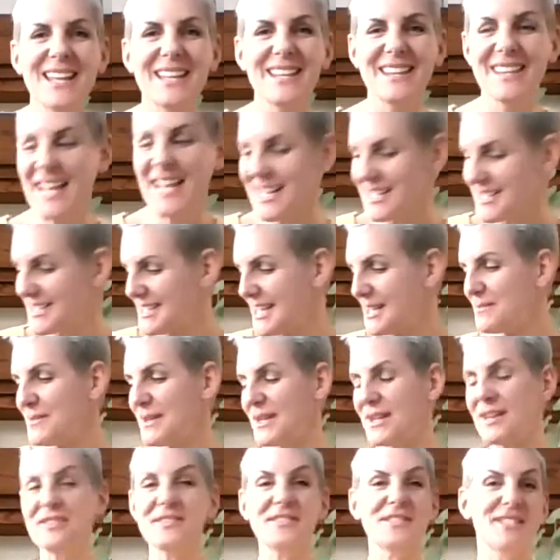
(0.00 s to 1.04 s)
next thing we're
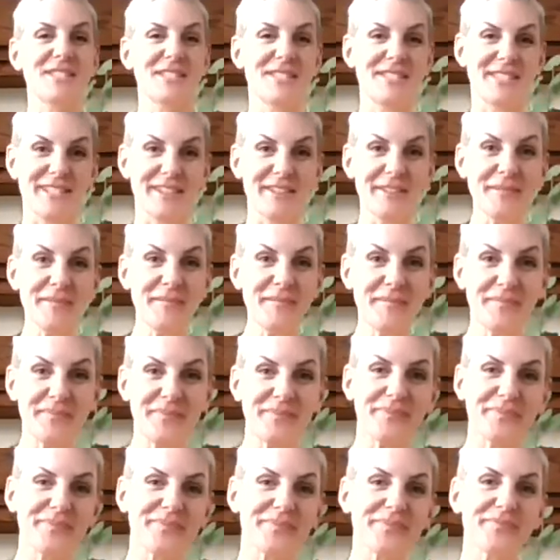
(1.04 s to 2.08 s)
going to do
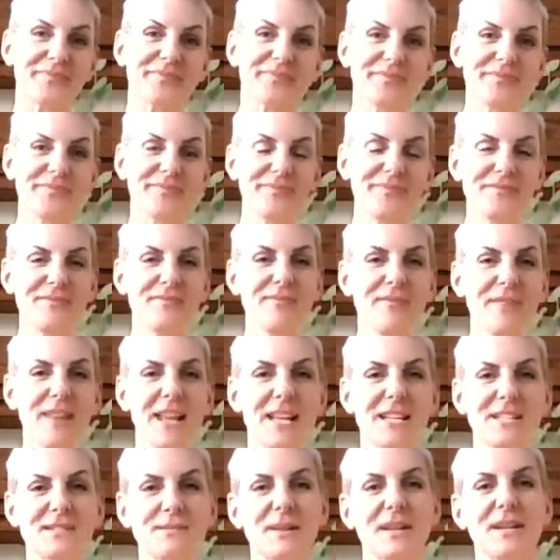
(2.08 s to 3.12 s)

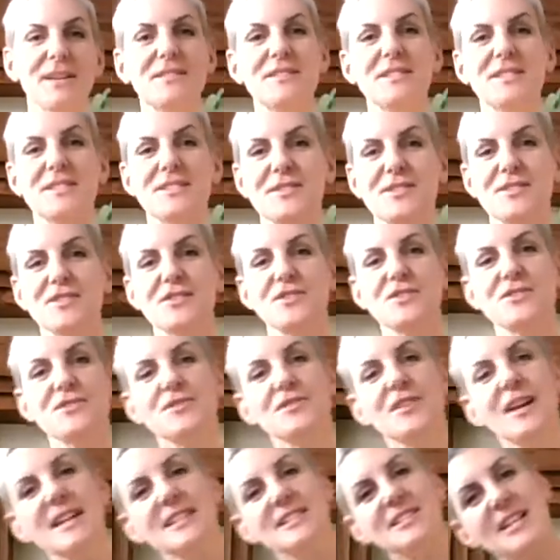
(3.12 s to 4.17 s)
is we're going to
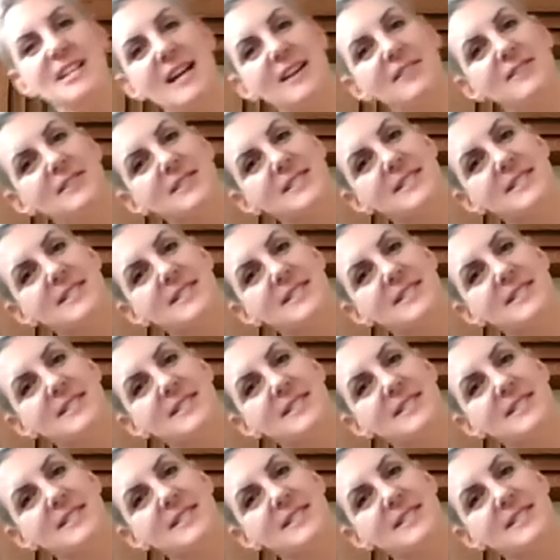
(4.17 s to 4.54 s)
stretch out the